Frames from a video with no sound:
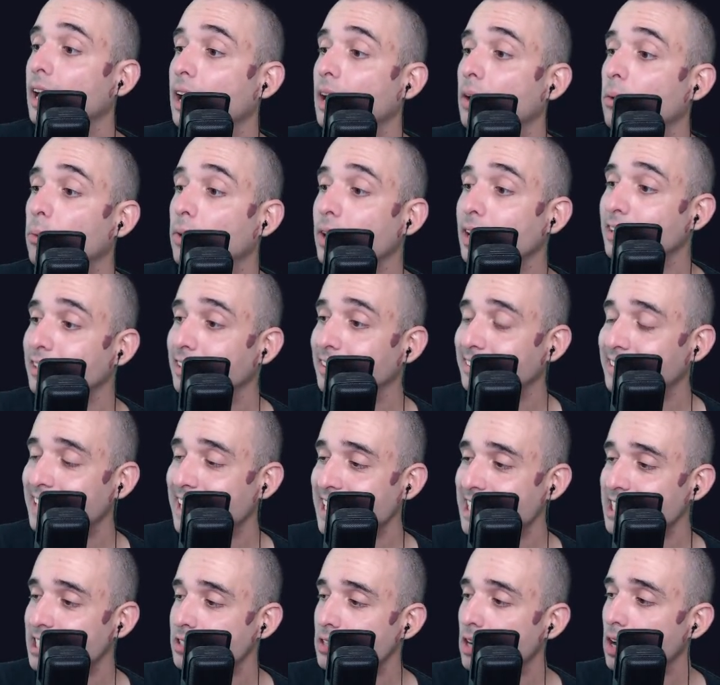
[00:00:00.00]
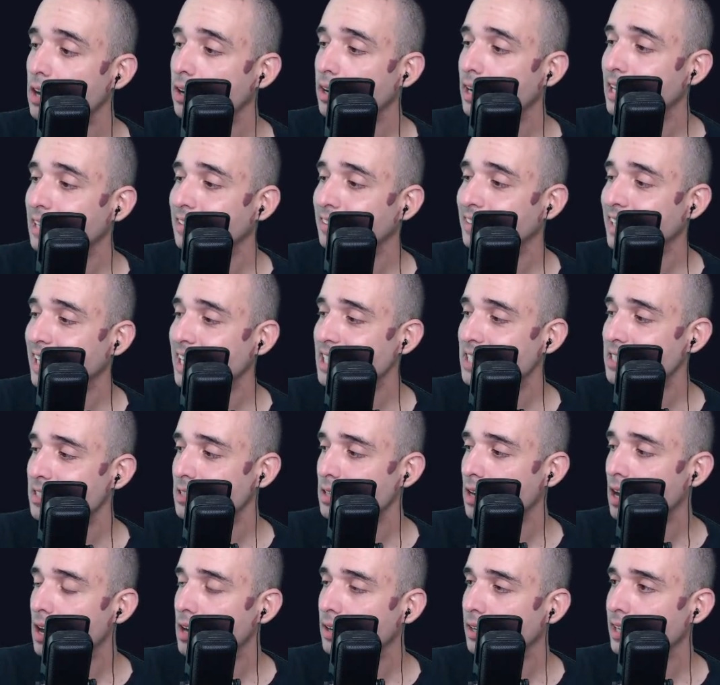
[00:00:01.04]
What is a stage talk? A stage
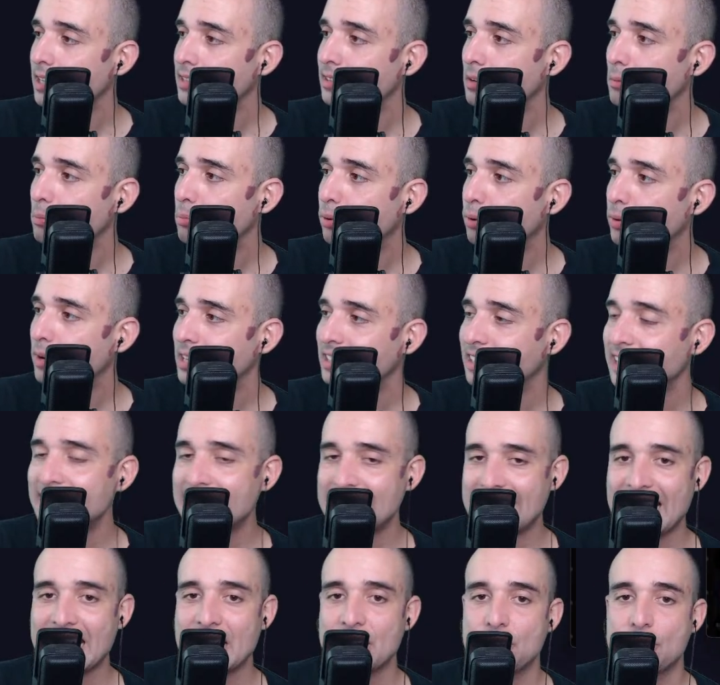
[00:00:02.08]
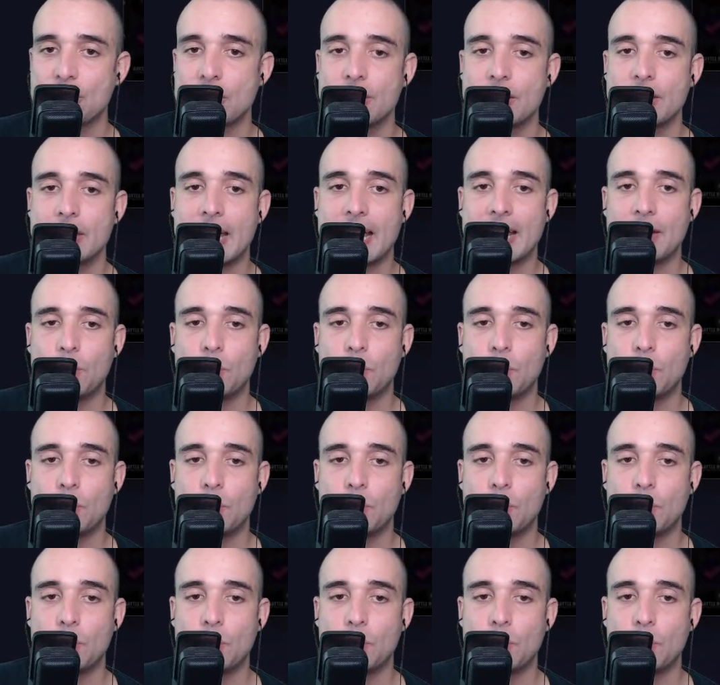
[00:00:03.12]
talk is a presentation that